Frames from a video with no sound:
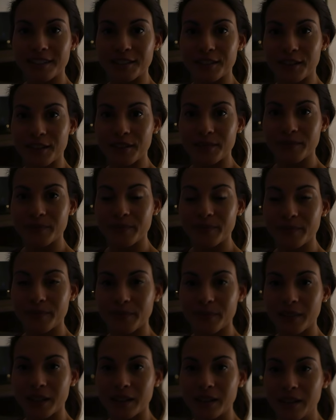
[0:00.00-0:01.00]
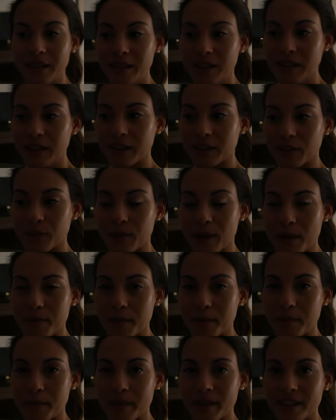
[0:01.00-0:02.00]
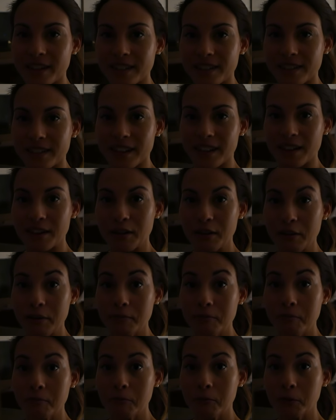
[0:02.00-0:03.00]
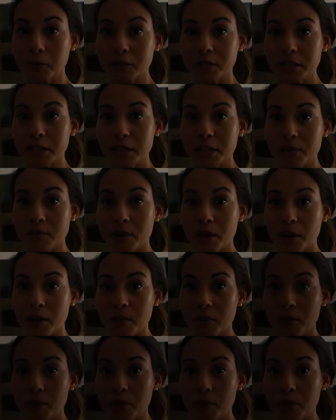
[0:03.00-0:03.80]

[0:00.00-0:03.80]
so I'm going to wrap up this, and we'll see you tomorrow